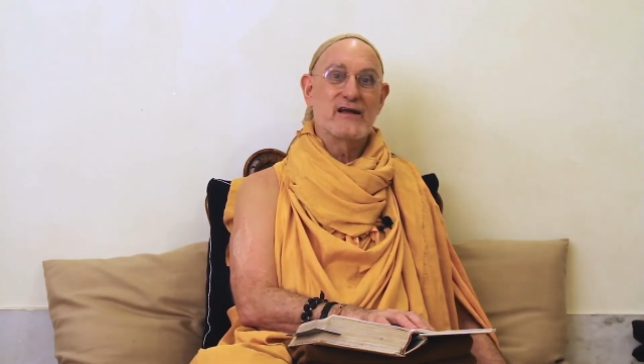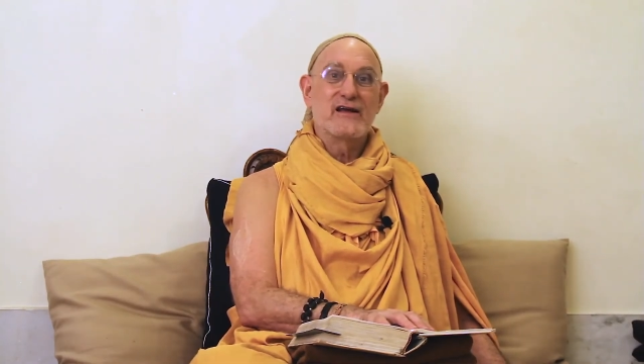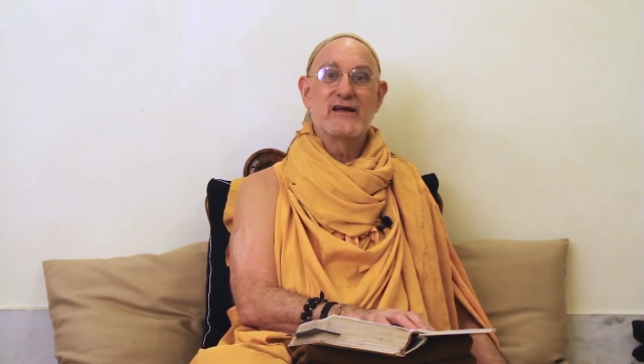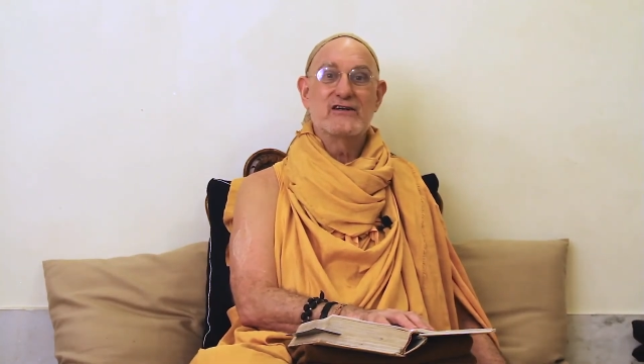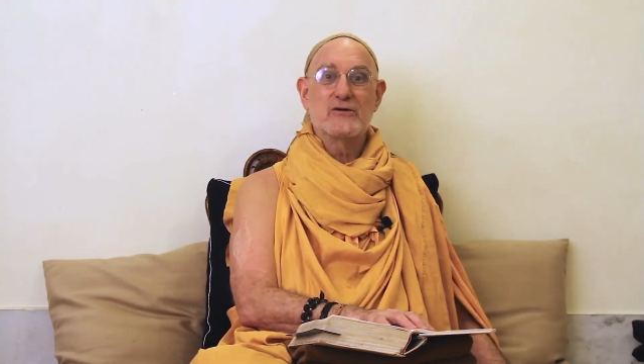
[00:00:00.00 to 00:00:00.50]

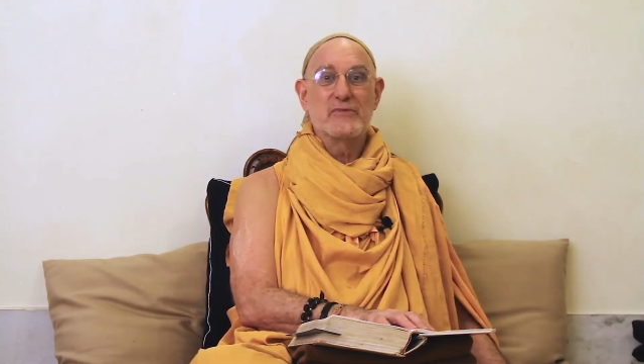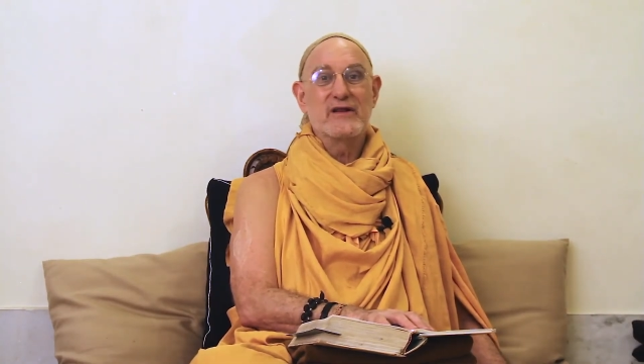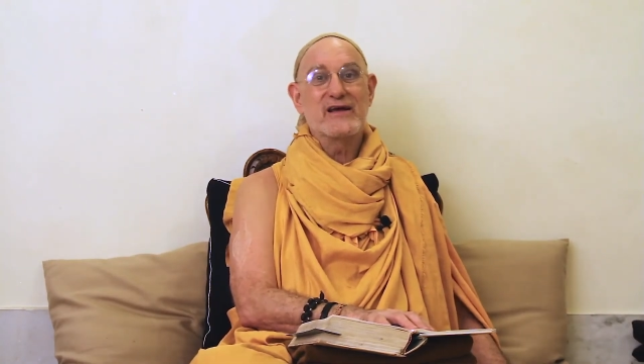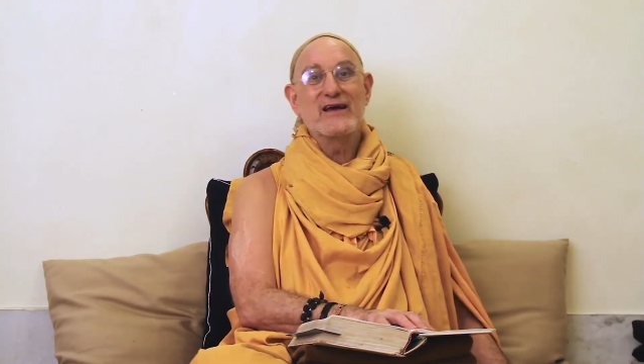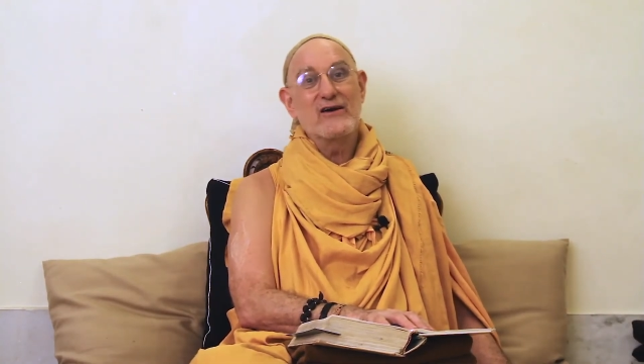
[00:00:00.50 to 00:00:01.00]
he should be the
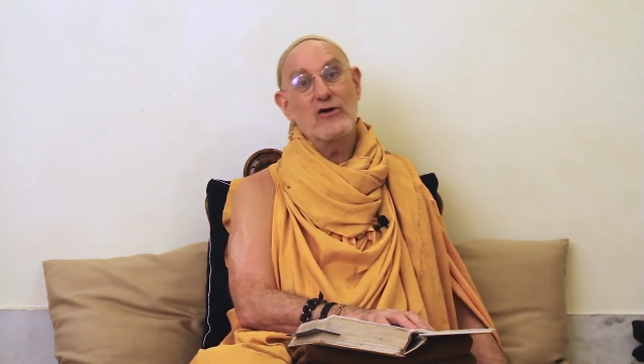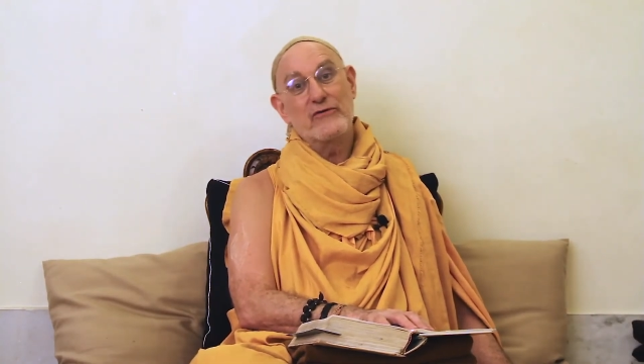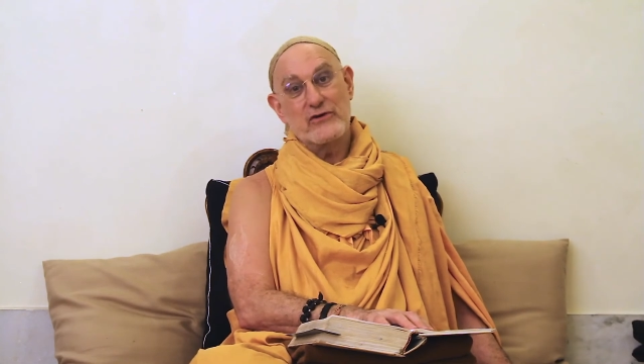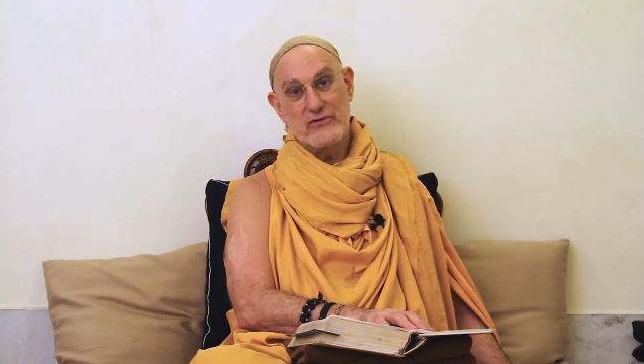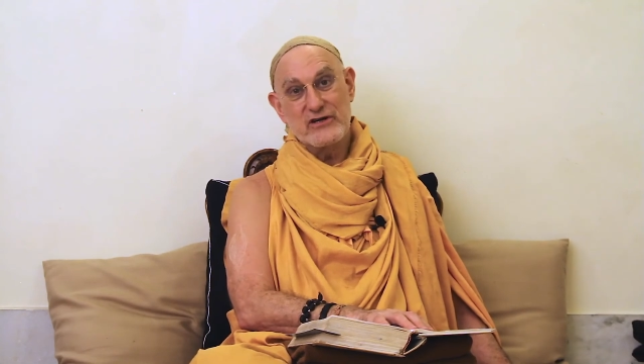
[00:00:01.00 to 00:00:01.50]
king over
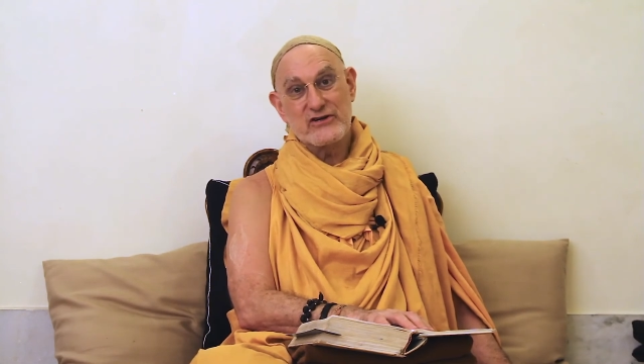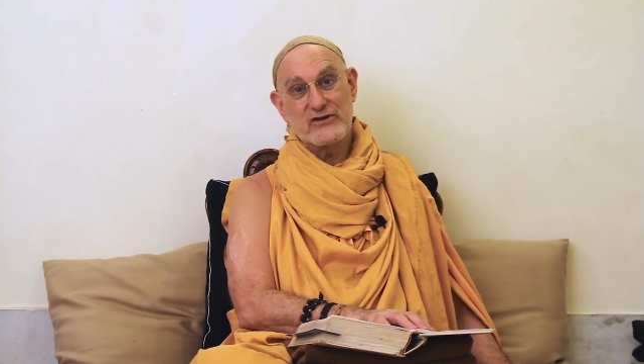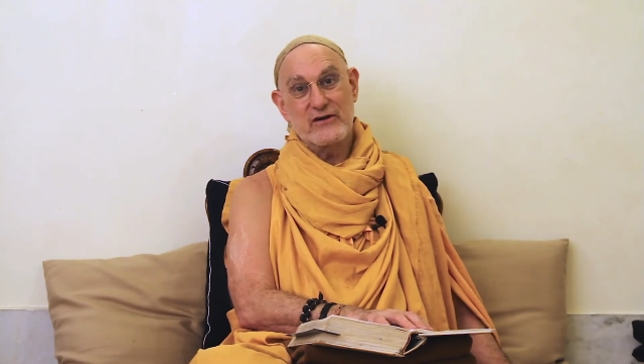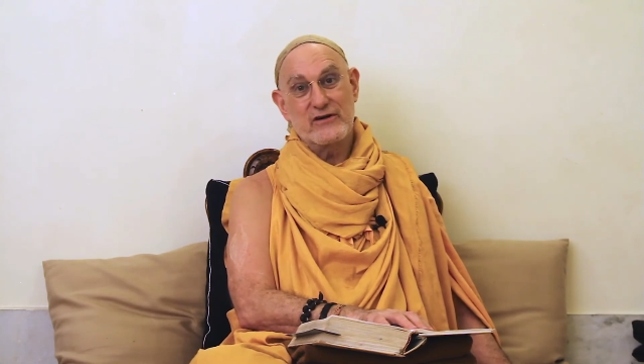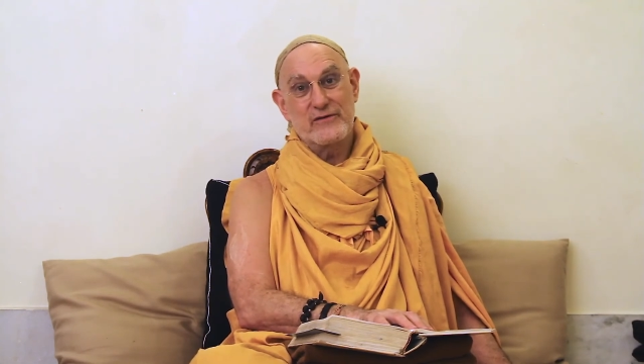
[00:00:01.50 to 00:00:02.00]
Yudhishthira.